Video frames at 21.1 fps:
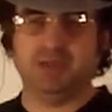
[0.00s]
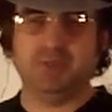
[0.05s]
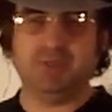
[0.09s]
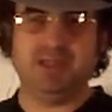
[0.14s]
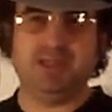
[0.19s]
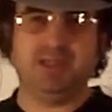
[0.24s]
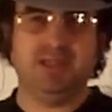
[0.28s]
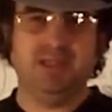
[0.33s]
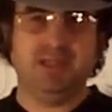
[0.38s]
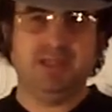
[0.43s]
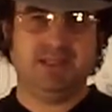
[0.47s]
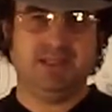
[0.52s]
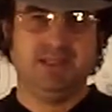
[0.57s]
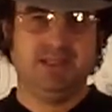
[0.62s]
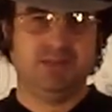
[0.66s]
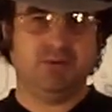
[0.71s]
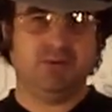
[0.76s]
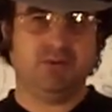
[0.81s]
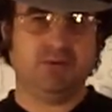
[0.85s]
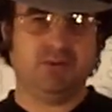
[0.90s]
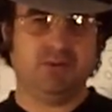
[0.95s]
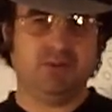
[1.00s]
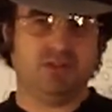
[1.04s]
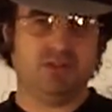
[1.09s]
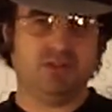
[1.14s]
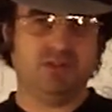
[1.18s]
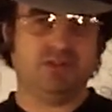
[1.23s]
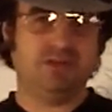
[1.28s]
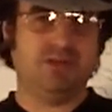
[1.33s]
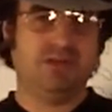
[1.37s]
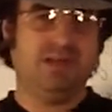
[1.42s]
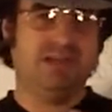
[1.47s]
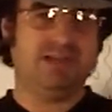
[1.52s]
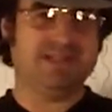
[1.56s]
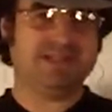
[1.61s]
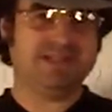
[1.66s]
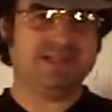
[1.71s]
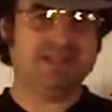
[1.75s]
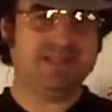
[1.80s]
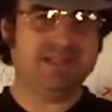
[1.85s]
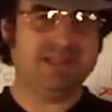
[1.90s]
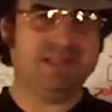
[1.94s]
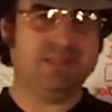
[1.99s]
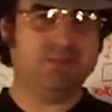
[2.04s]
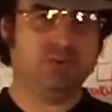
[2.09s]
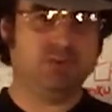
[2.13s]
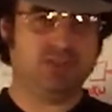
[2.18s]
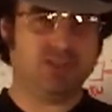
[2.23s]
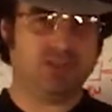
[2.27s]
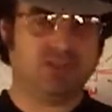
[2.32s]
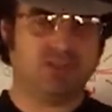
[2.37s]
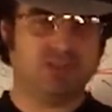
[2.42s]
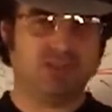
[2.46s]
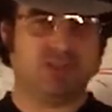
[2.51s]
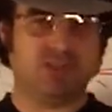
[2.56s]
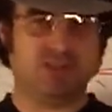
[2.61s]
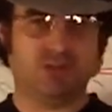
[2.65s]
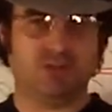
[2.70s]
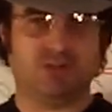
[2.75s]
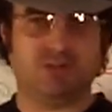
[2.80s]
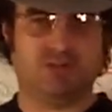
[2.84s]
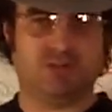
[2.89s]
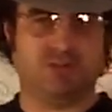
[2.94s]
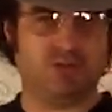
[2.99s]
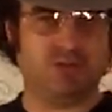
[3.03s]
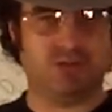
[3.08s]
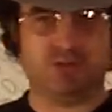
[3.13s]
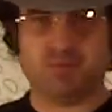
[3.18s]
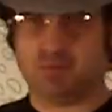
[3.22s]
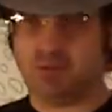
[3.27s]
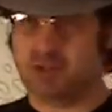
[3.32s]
limit that you're going to exceed, which is the shearing forces.